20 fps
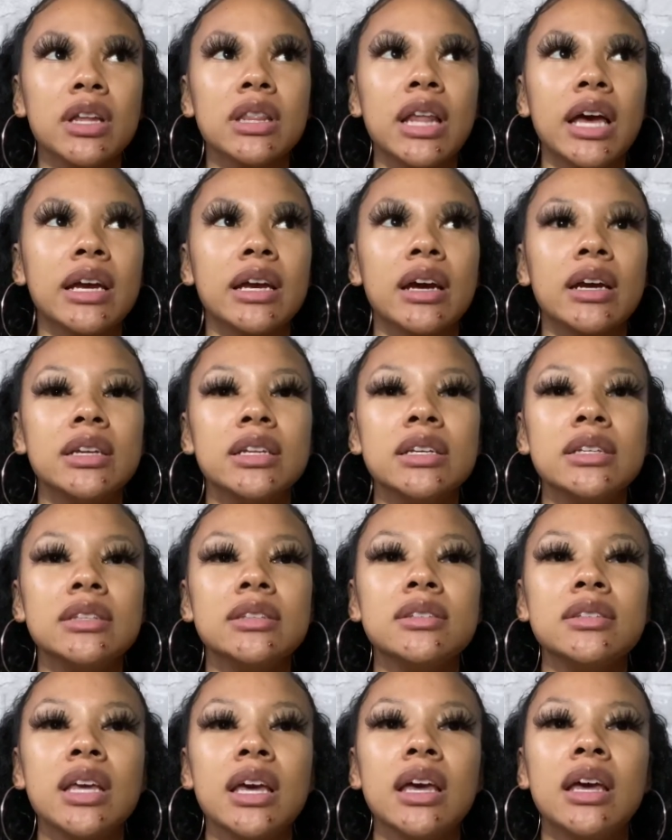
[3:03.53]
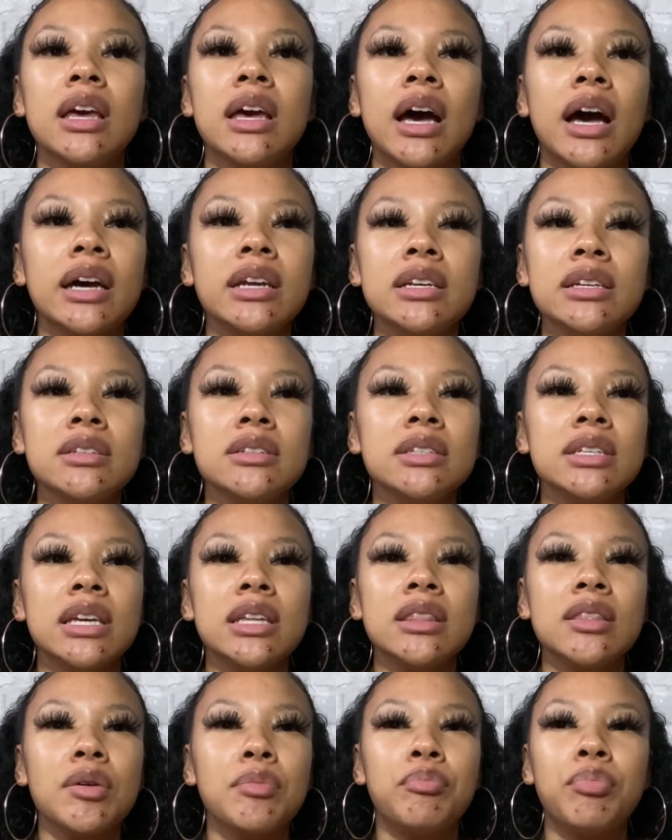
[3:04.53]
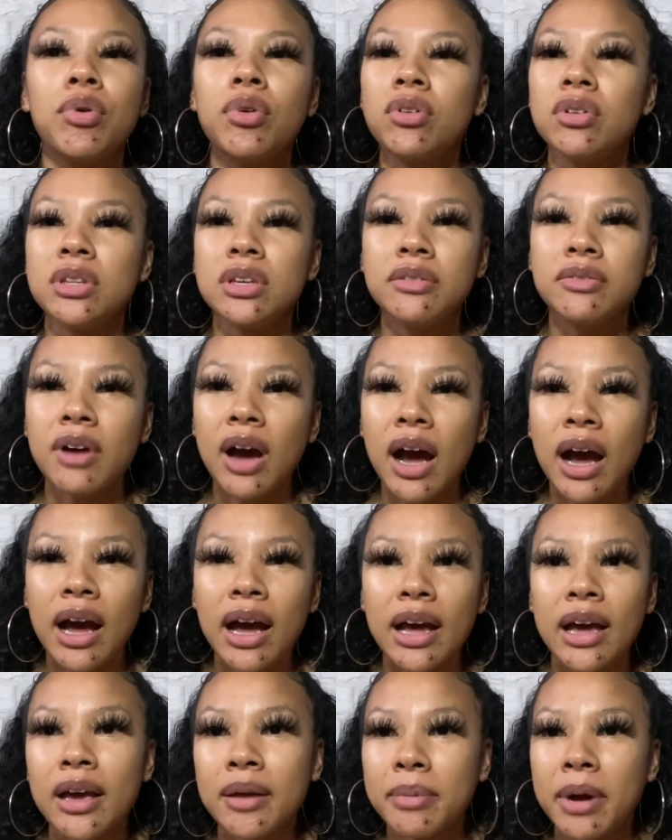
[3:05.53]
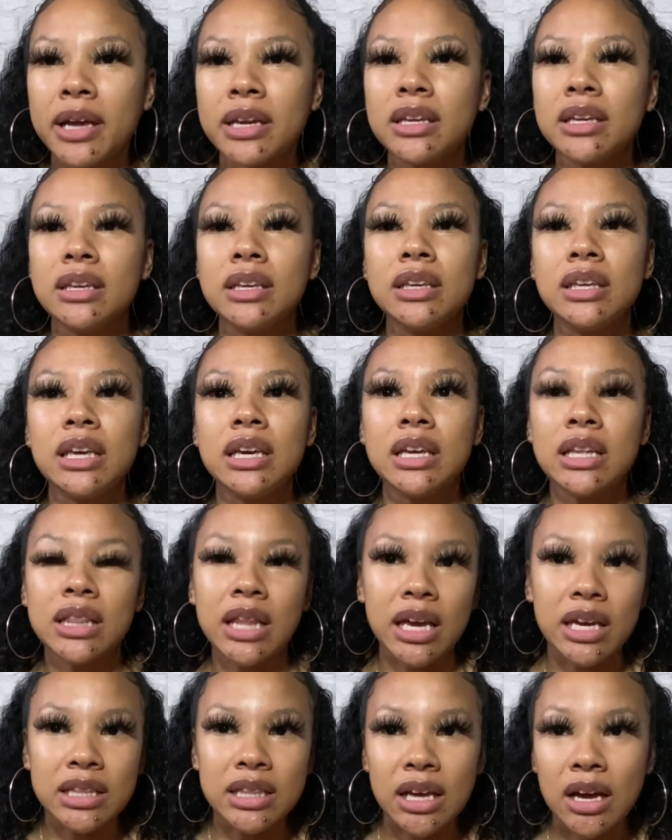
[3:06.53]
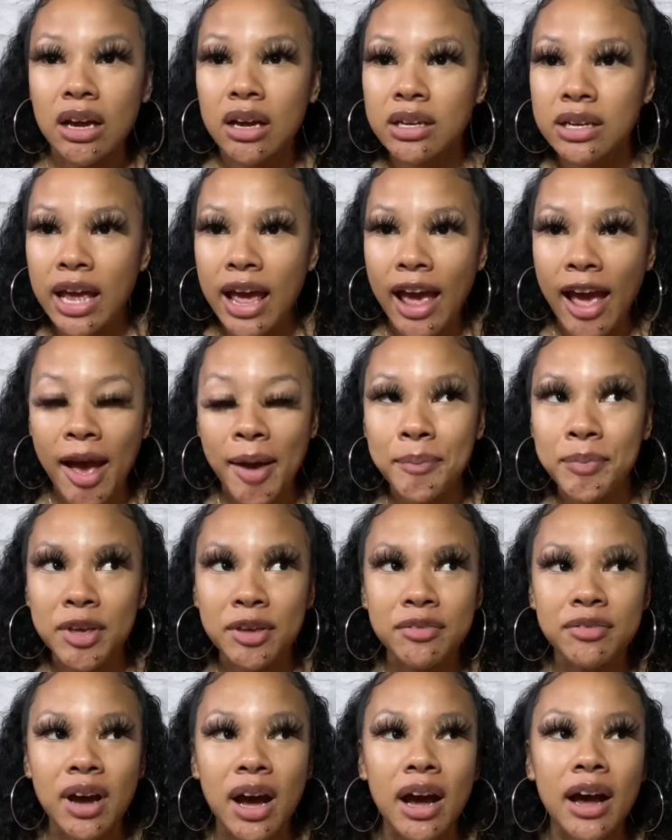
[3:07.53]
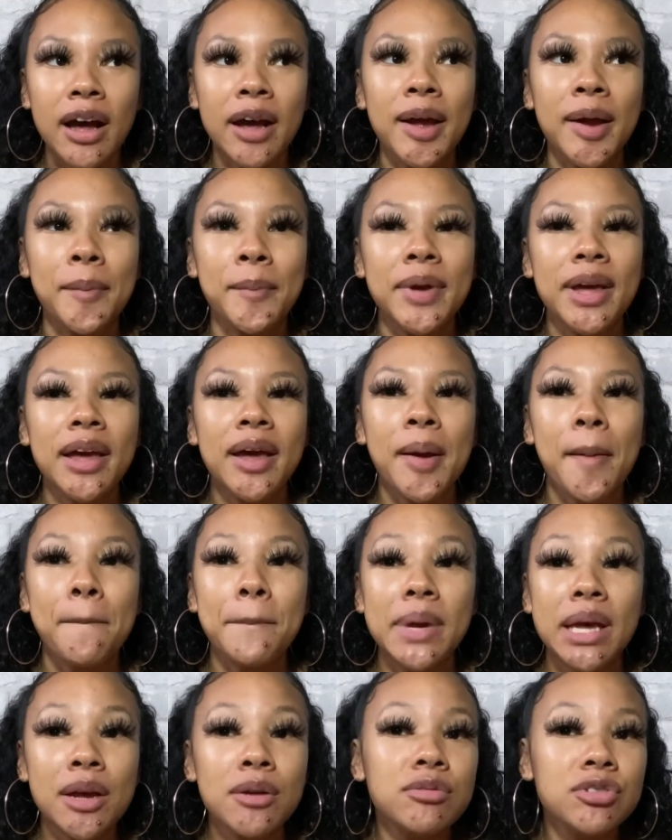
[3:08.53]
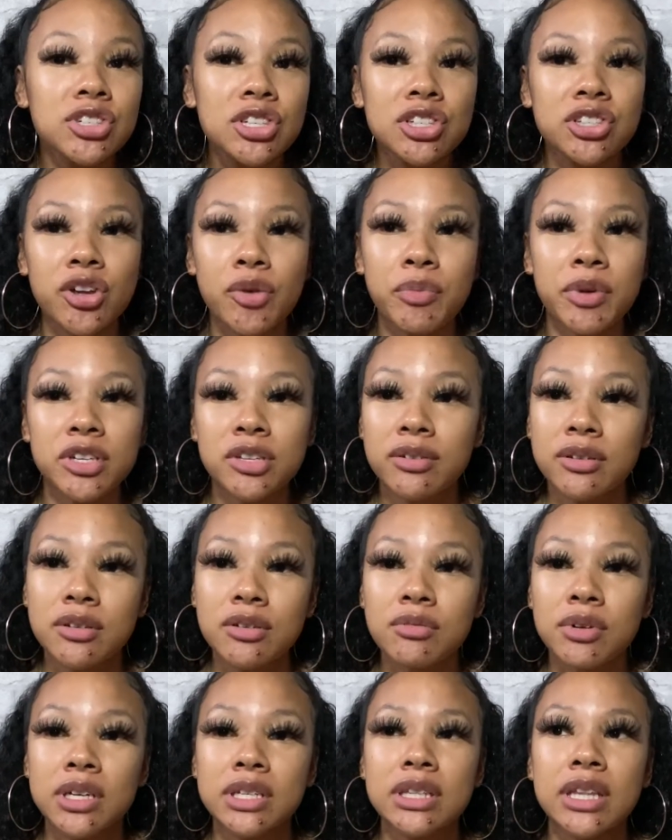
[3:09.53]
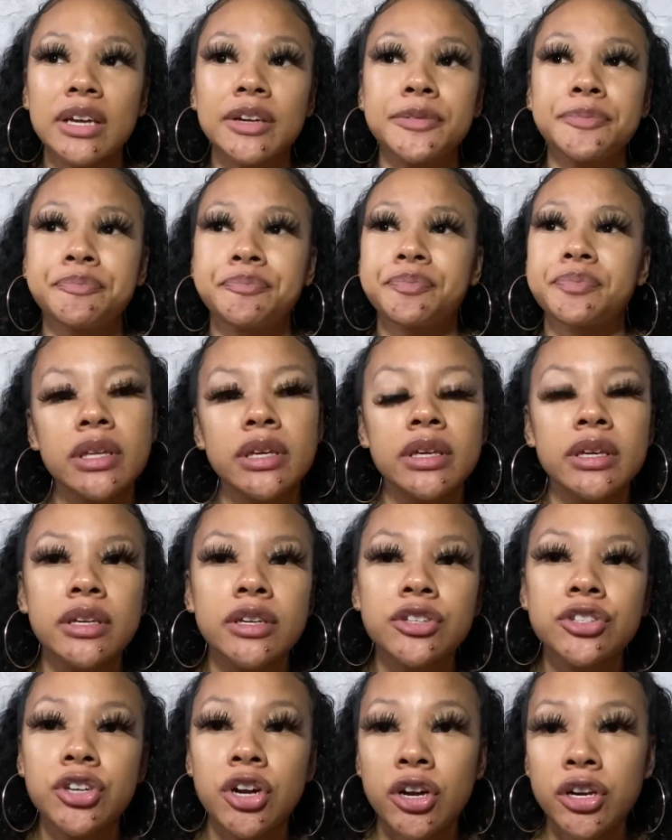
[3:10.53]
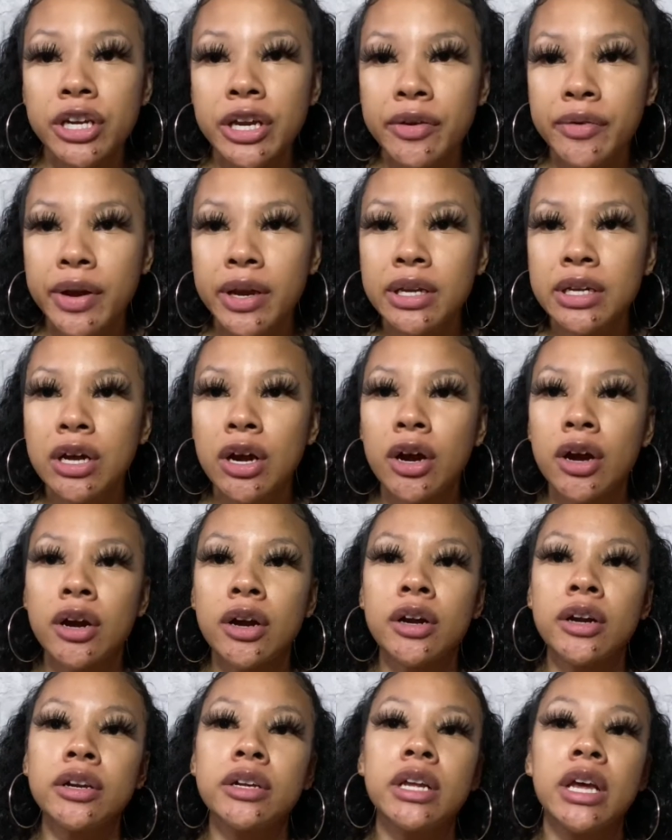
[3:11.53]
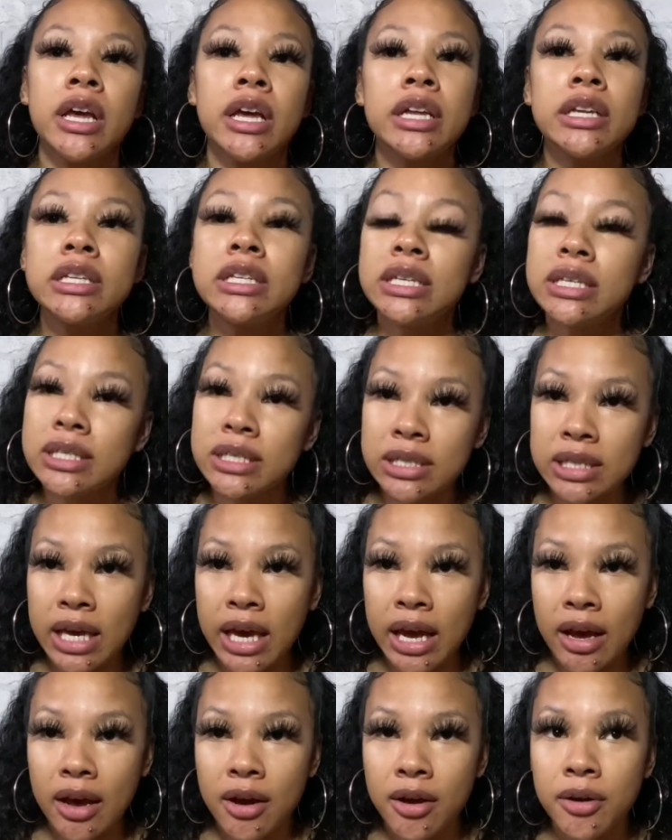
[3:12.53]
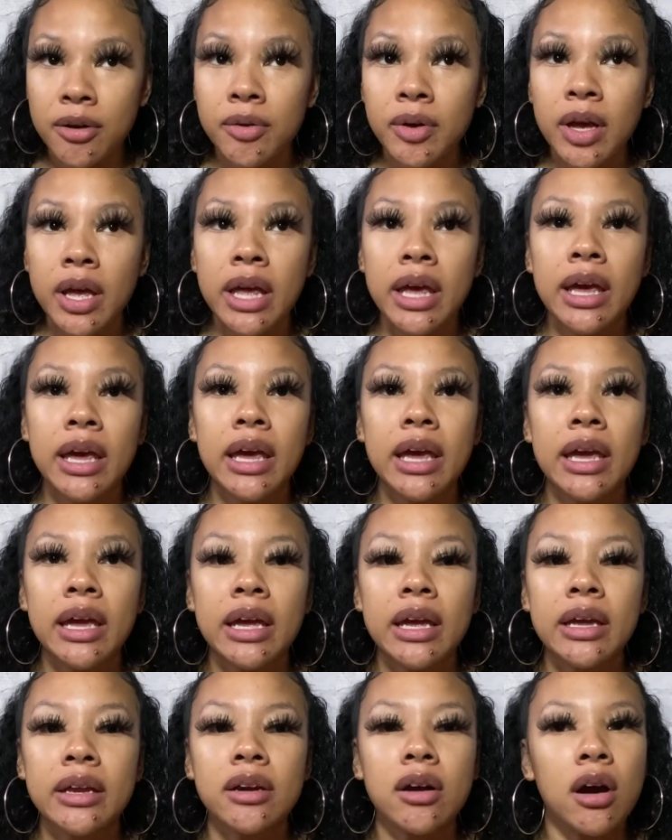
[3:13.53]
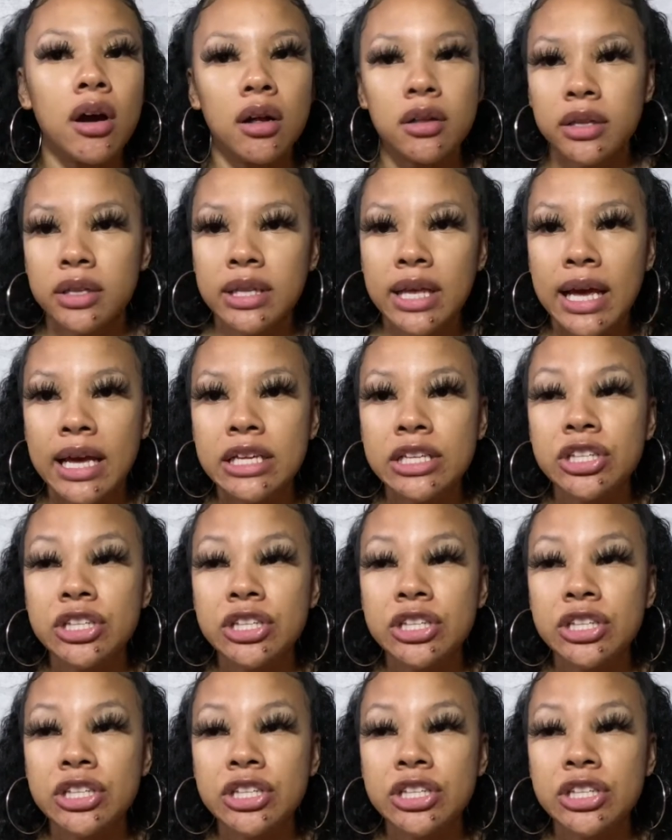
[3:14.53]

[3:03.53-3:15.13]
Like, I didn't get the bully vibe. I didn't get, like, the unhappy vibe. It was just so much fun to work there. Target Red Card, discount, and all of that.